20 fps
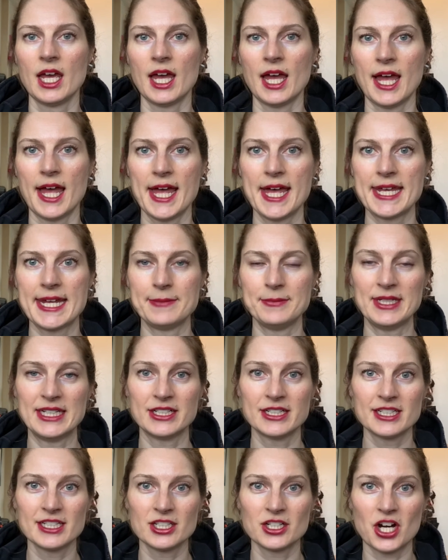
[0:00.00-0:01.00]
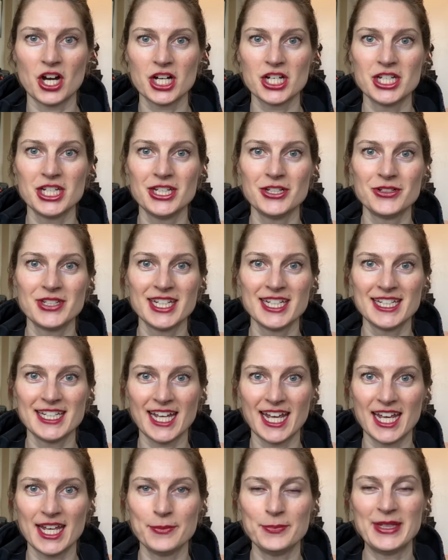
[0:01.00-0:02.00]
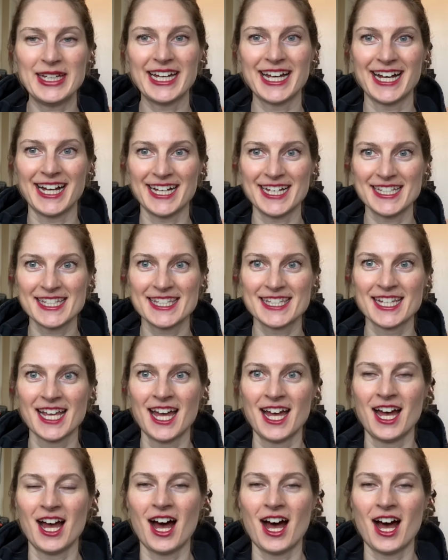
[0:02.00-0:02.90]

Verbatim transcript: and I'm here to talk to you today because